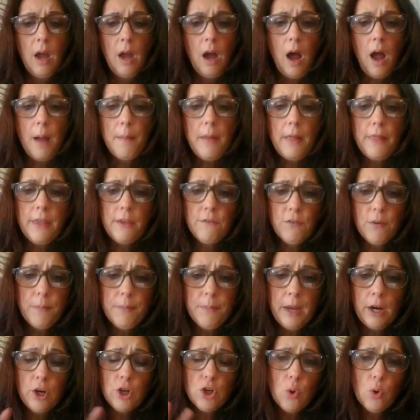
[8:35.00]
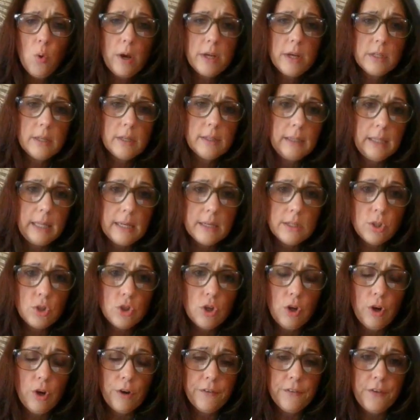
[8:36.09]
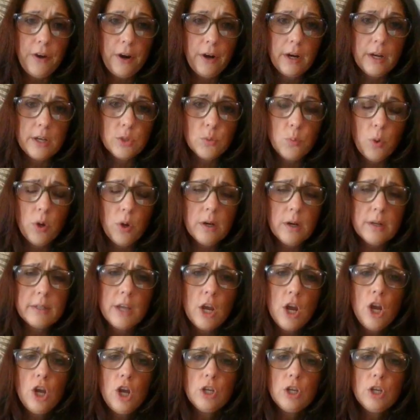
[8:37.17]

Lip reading: Then from there, you're going to list your various works